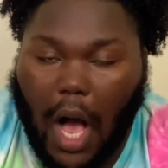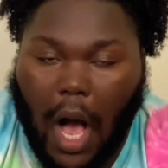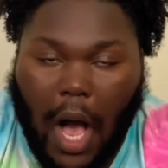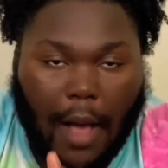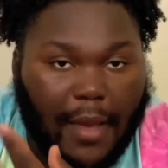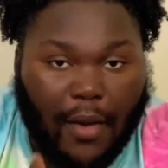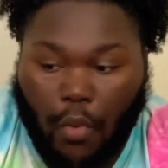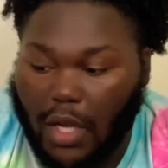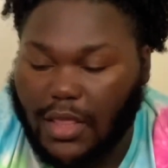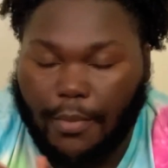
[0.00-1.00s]
and
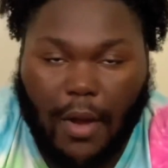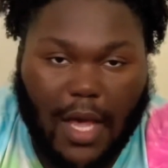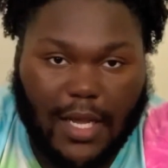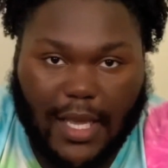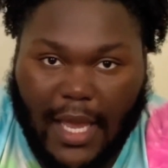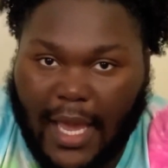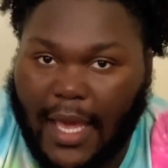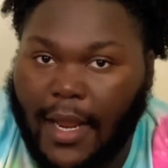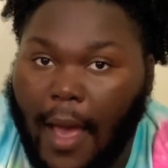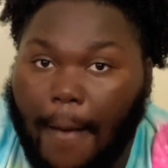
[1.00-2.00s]
work the product
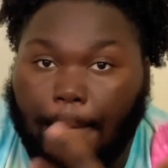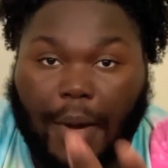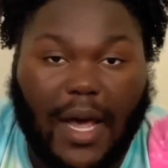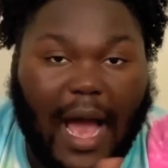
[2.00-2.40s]
in. But